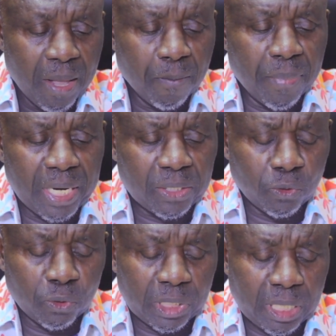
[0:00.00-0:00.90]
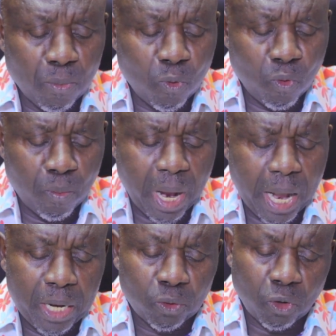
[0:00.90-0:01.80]
breast on some
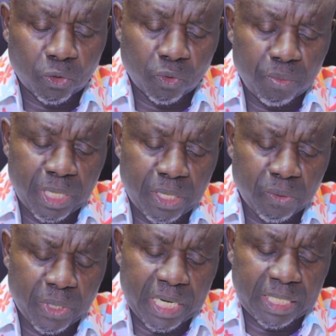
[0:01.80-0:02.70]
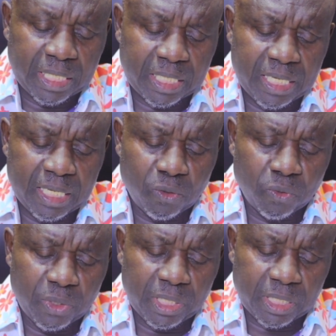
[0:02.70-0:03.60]
woman, a tossum, you know, a tea
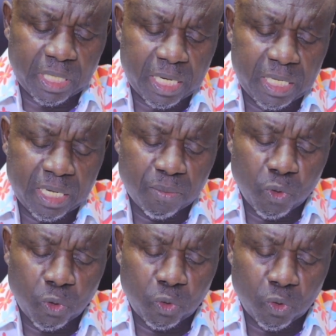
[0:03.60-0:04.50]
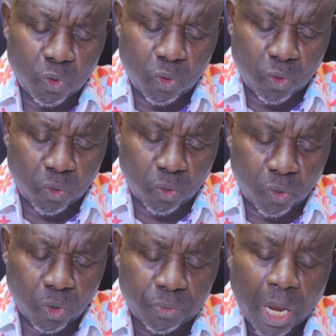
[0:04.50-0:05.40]
duns and ye moon don't
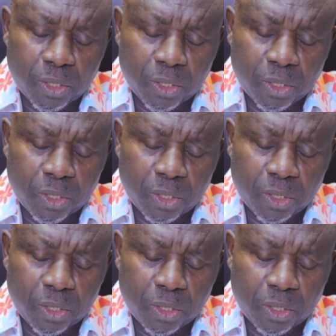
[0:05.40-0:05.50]
crow,